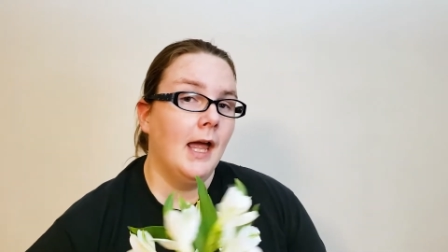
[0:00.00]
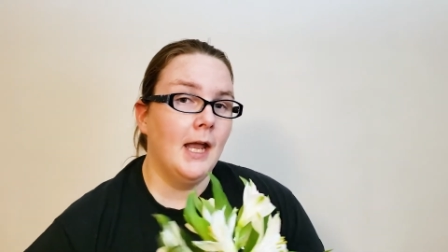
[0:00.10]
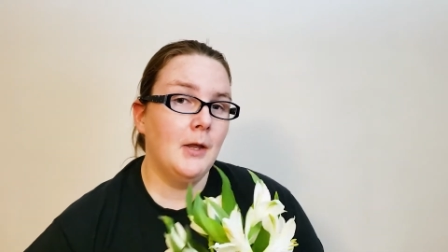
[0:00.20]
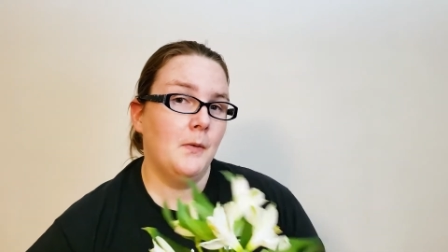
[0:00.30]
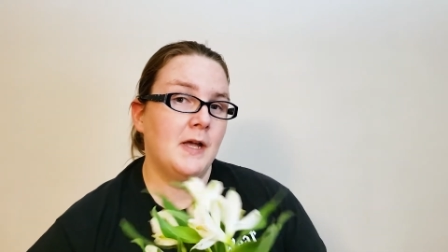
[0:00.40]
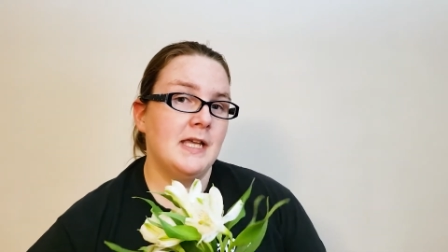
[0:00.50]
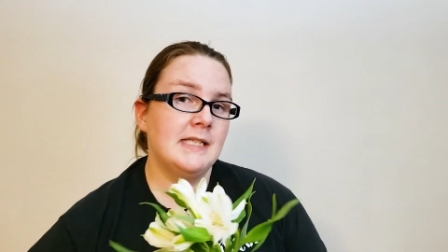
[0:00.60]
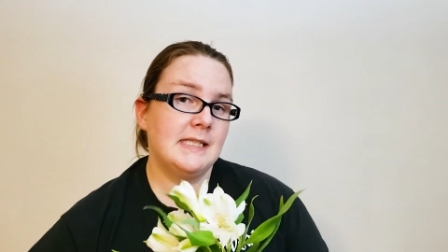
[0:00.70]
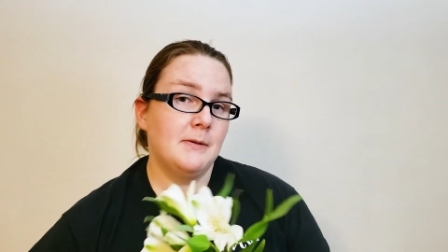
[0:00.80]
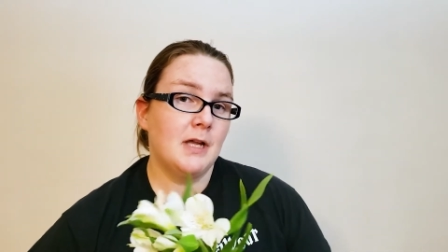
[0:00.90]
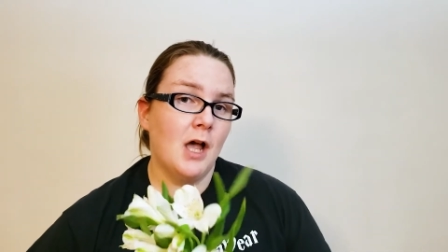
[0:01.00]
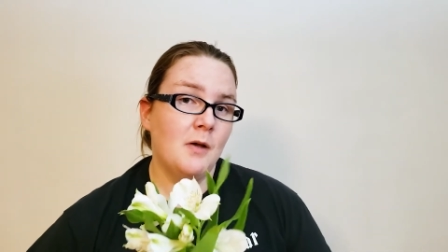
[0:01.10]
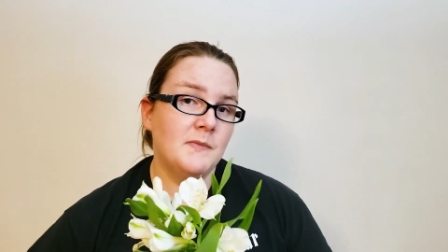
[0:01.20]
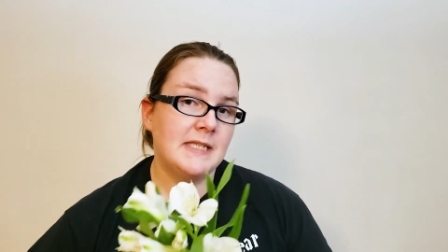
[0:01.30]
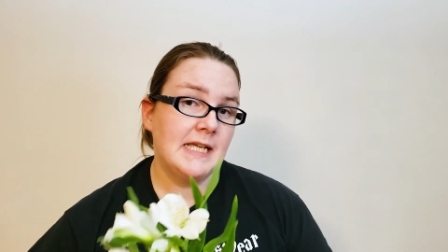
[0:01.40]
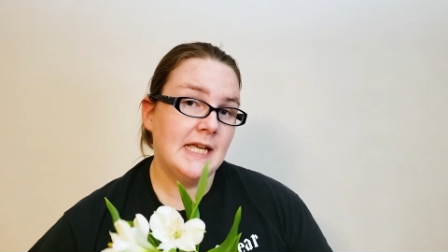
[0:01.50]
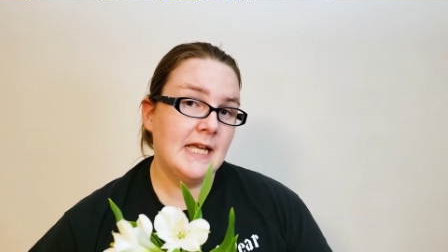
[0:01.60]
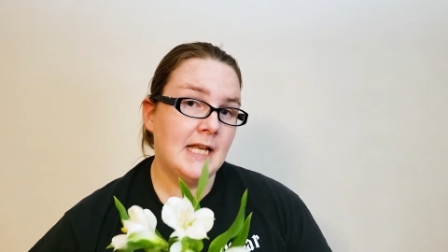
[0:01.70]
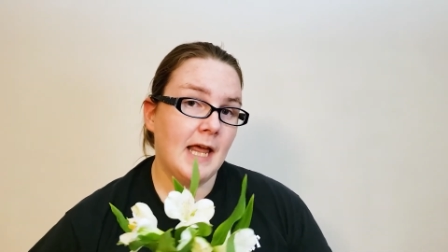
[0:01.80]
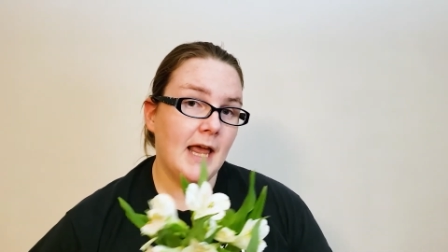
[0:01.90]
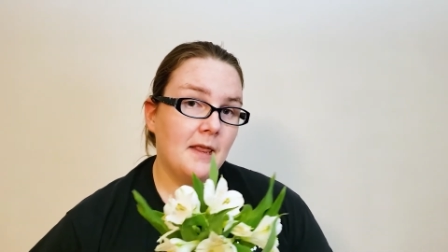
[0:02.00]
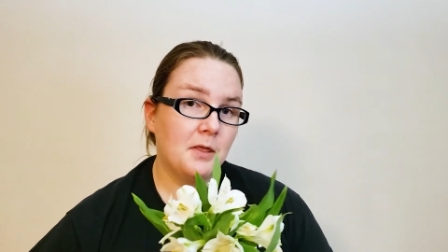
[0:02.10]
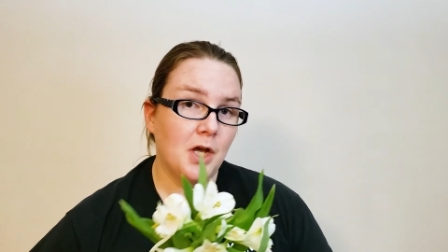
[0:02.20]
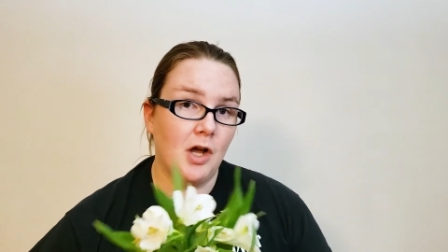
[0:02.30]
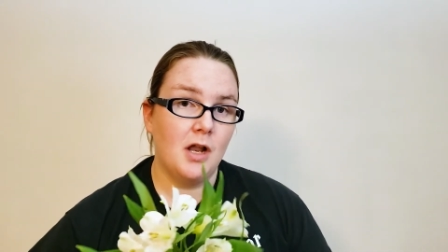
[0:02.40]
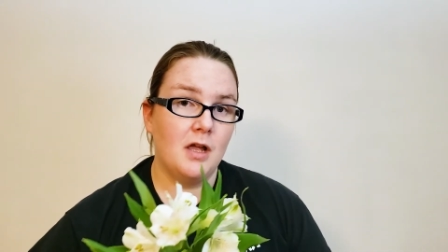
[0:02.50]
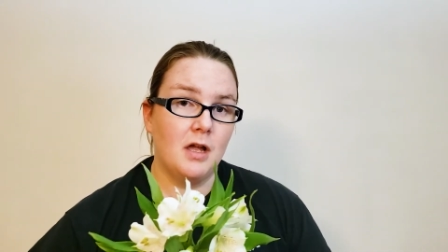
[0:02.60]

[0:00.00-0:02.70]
Anyways, it comes in a lot